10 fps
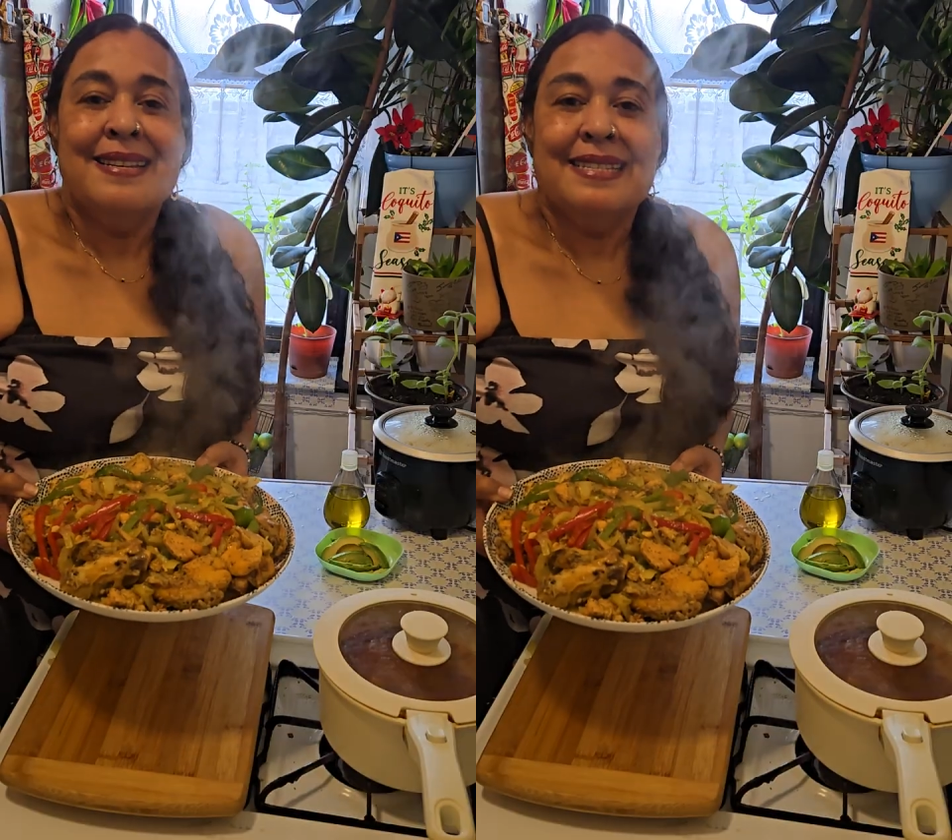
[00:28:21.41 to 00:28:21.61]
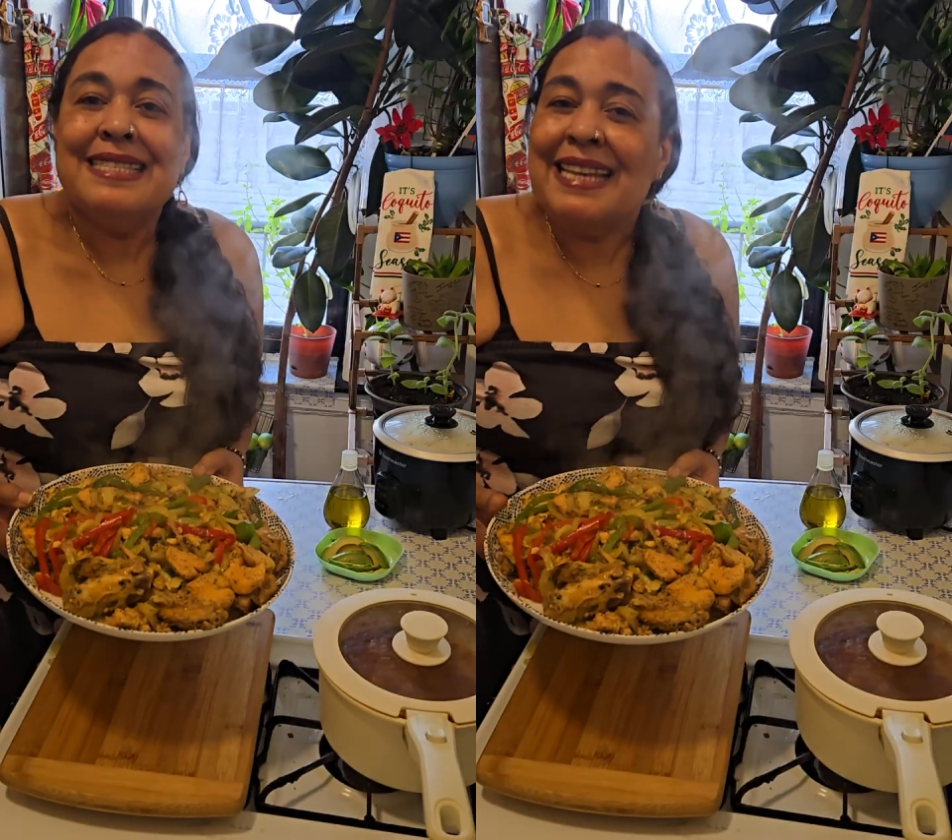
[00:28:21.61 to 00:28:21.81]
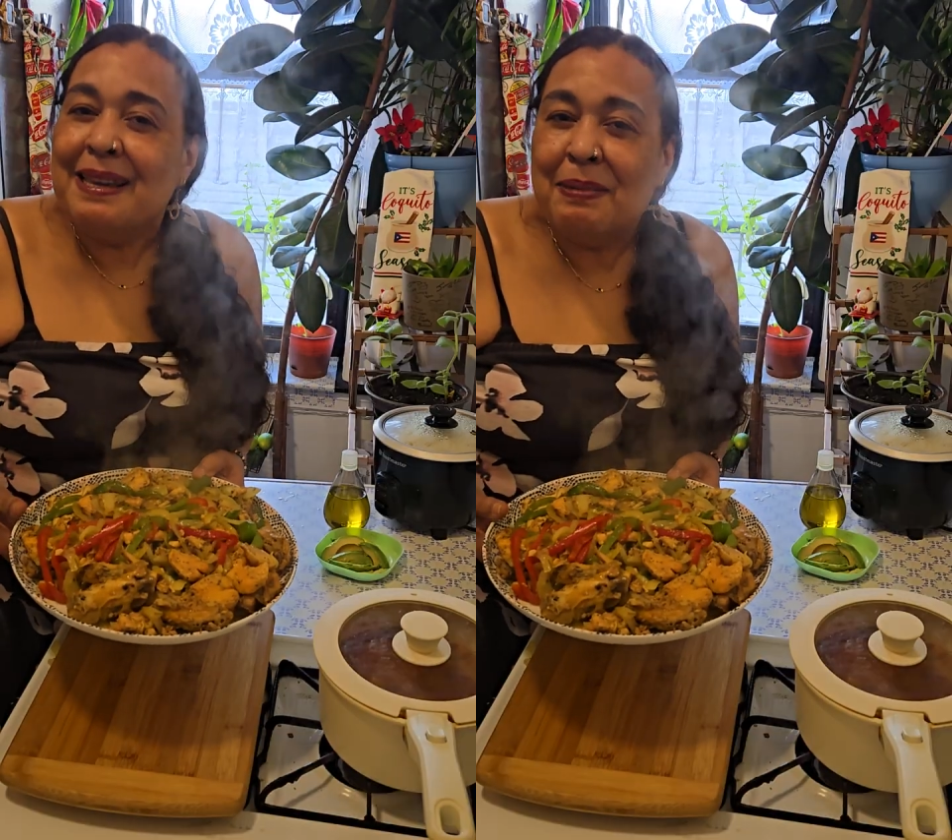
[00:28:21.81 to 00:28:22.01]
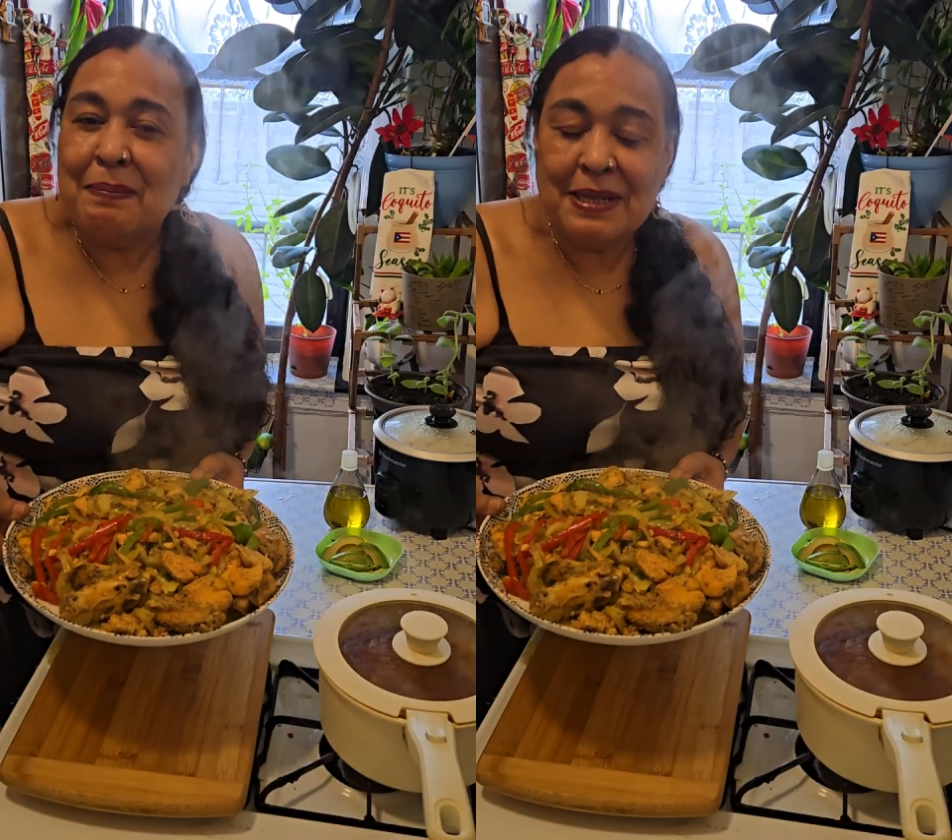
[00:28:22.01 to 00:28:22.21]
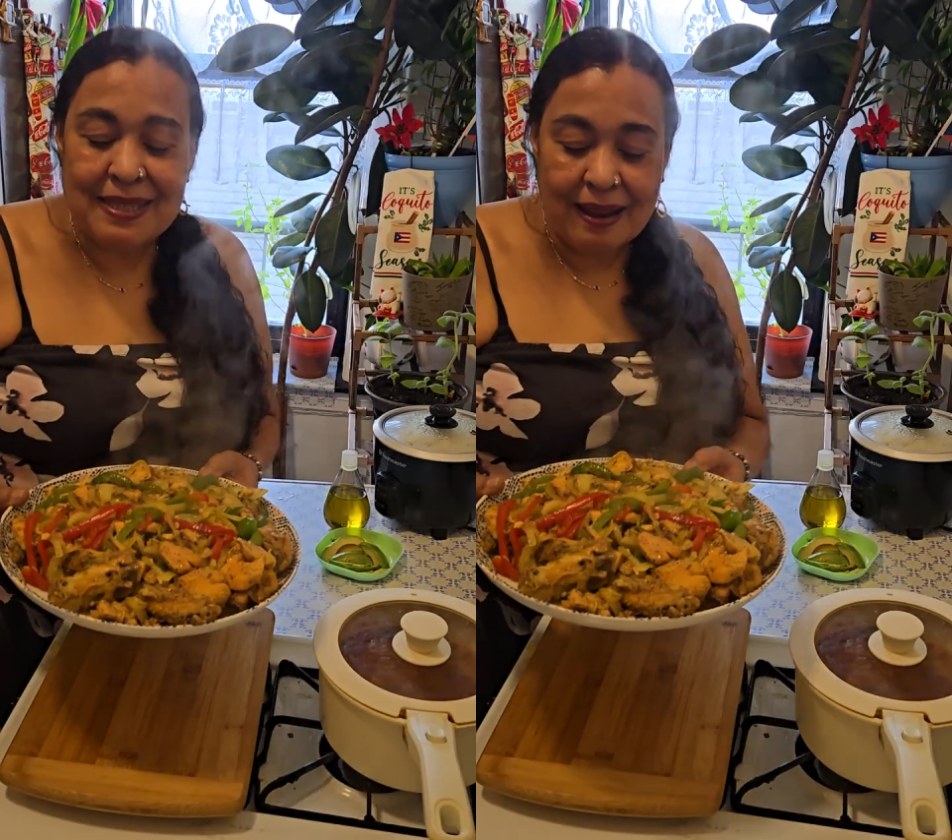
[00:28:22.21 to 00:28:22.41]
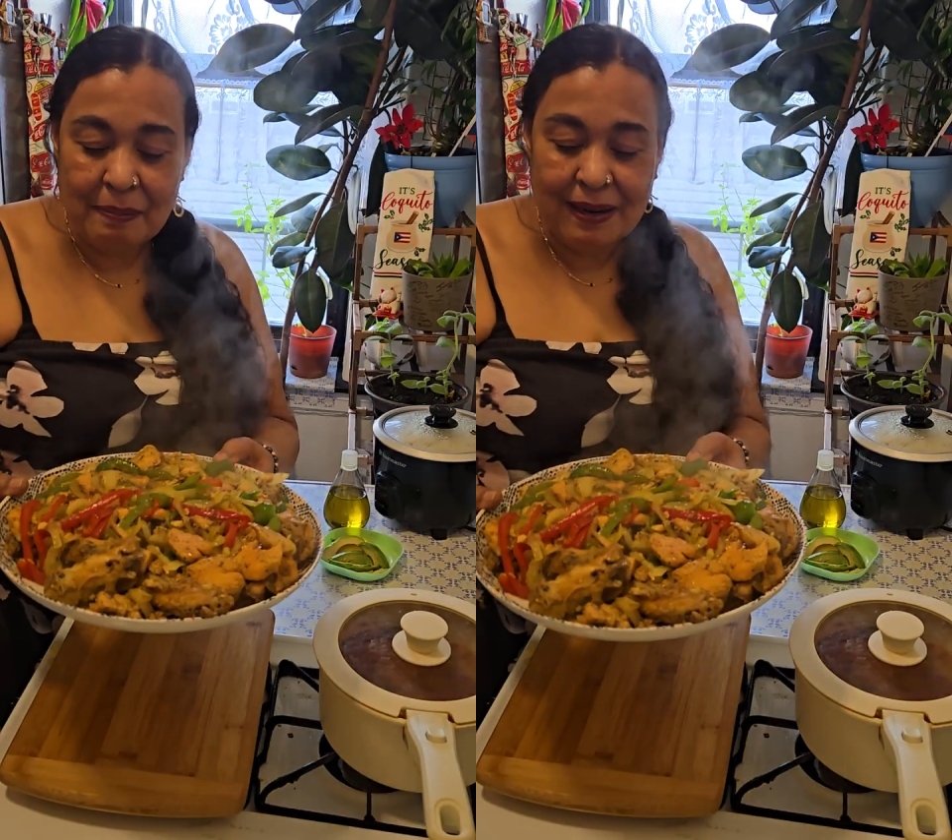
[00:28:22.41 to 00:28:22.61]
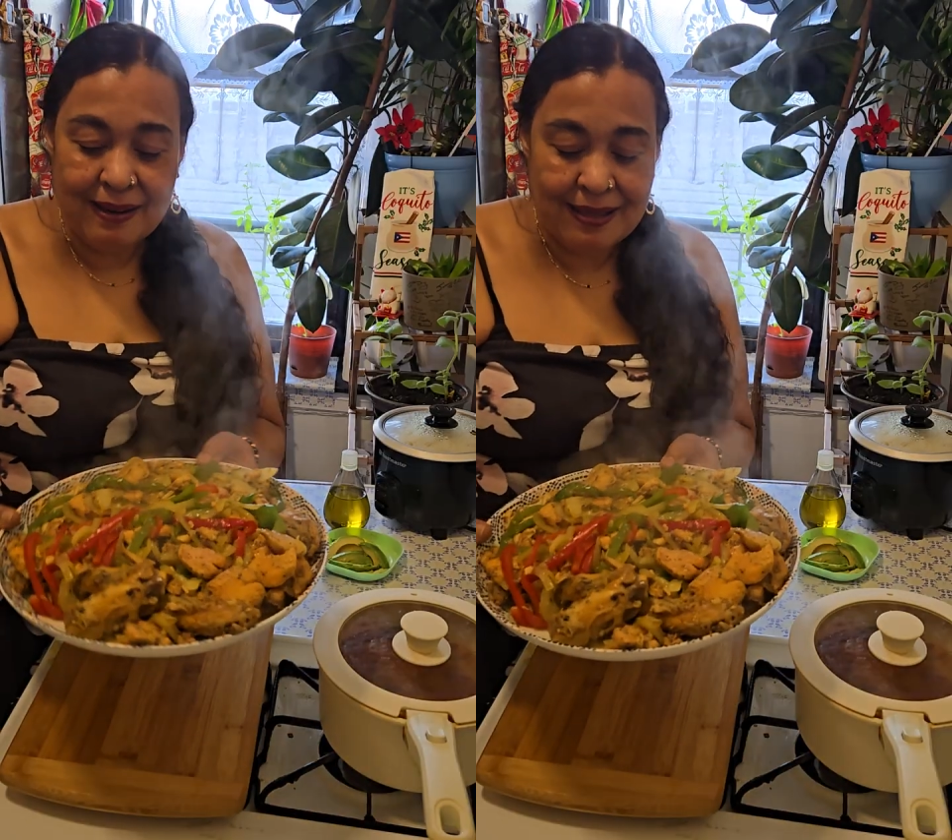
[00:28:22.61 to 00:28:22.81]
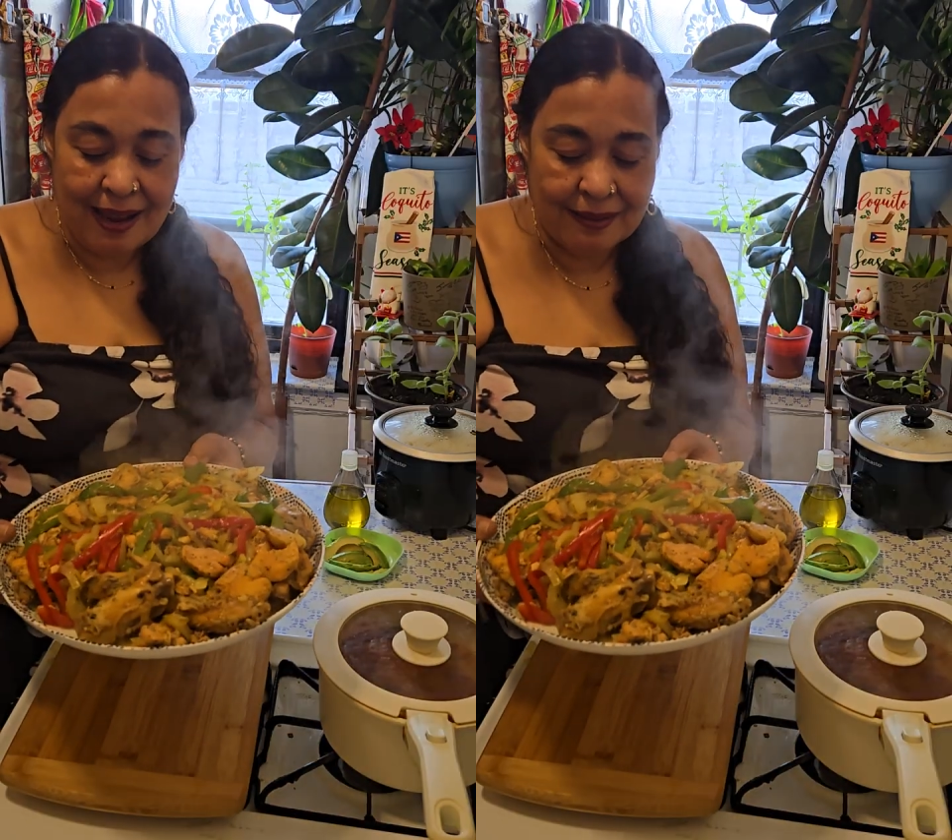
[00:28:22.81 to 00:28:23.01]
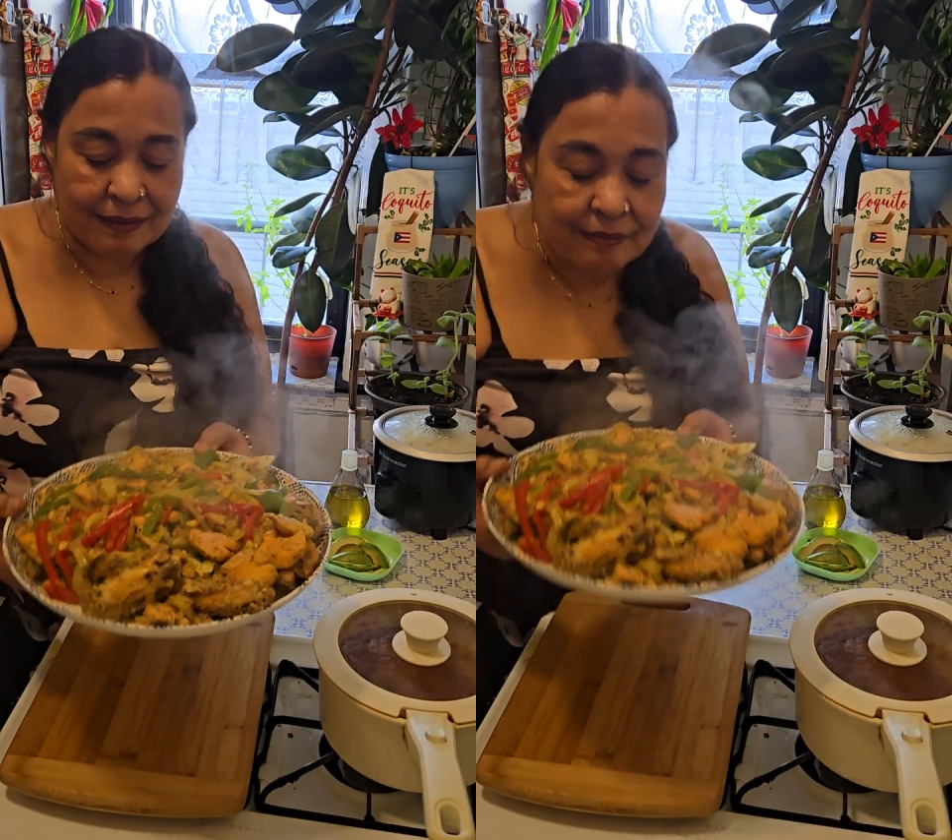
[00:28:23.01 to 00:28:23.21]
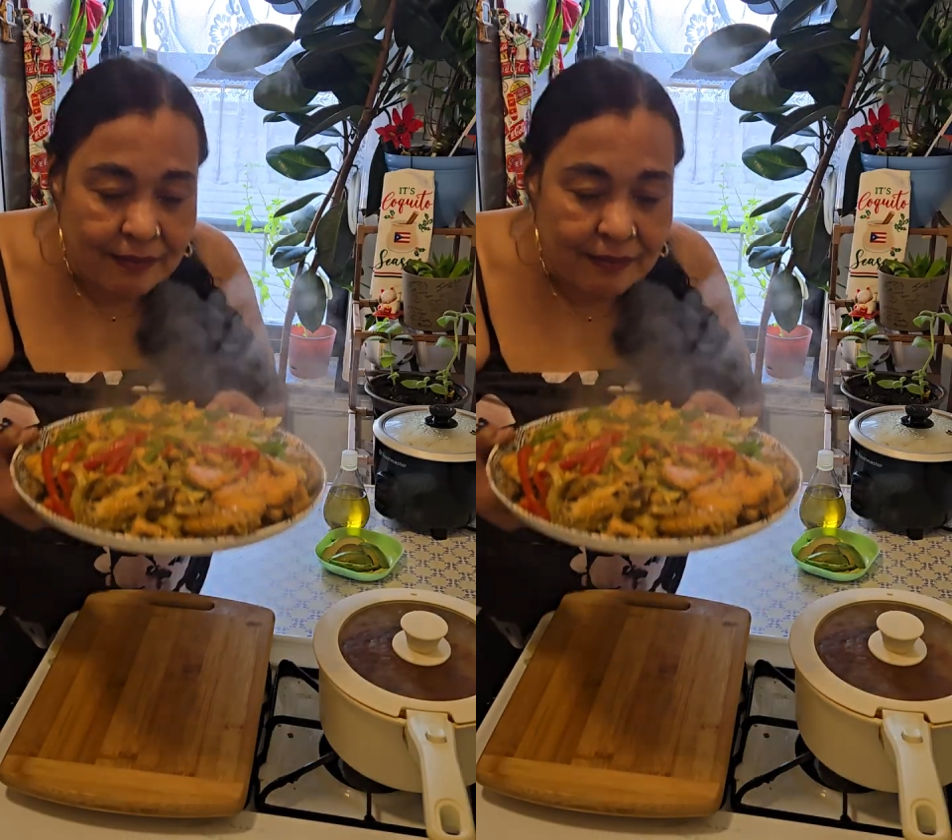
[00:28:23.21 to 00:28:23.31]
steak and pepper style. But look at that.